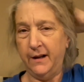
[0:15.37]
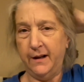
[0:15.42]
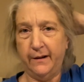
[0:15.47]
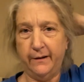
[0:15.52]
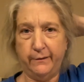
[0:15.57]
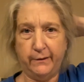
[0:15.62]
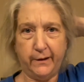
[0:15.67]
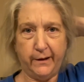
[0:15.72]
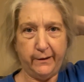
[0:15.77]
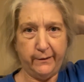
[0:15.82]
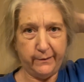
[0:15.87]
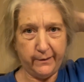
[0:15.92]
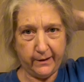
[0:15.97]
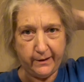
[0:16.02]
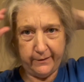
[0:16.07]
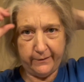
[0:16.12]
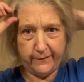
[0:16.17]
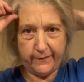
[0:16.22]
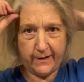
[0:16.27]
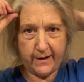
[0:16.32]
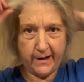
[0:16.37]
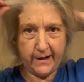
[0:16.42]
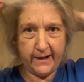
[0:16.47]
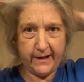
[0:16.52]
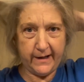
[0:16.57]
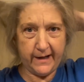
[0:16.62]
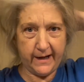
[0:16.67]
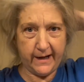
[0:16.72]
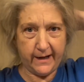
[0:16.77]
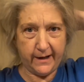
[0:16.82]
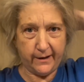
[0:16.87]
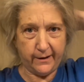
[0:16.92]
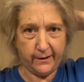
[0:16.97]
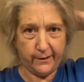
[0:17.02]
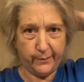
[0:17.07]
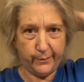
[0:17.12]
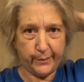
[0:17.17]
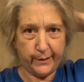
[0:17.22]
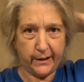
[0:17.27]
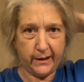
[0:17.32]
really, really fine
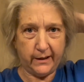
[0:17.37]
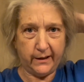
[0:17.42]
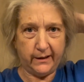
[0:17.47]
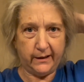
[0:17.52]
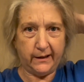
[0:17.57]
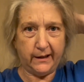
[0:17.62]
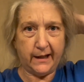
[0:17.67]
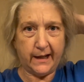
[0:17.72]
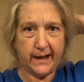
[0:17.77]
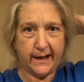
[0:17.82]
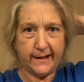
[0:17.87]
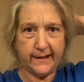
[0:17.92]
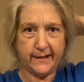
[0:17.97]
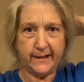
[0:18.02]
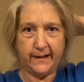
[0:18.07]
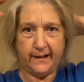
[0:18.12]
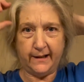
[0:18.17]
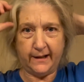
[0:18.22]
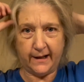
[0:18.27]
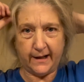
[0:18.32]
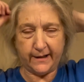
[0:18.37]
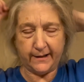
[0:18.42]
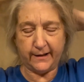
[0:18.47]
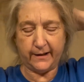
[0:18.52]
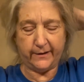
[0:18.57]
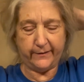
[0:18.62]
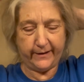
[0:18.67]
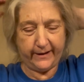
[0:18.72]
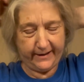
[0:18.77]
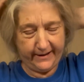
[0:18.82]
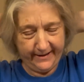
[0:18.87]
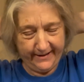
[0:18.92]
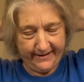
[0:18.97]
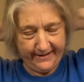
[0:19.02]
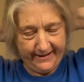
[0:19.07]
hair, but lots and lots of it.